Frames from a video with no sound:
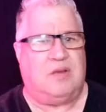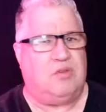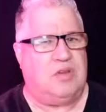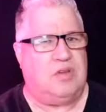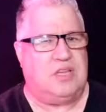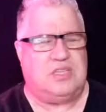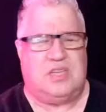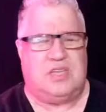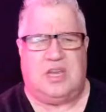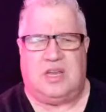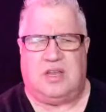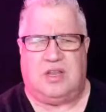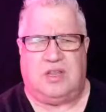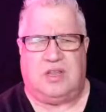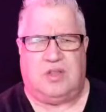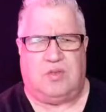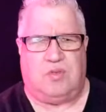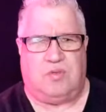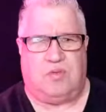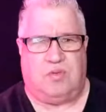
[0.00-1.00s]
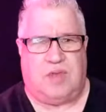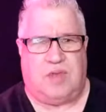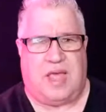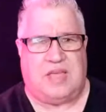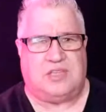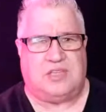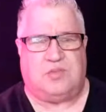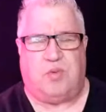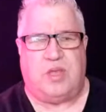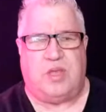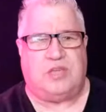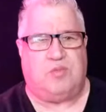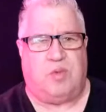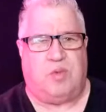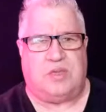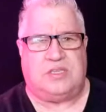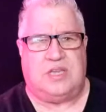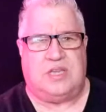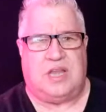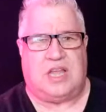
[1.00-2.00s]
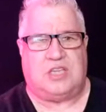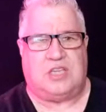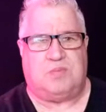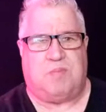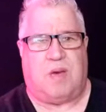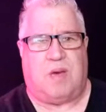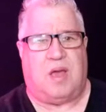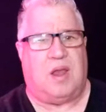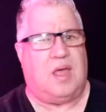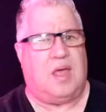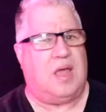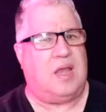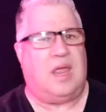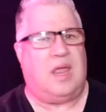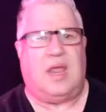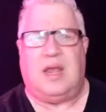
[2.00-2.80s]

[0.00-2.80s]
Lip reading: Listen to the last week's Wednesday night Spotlight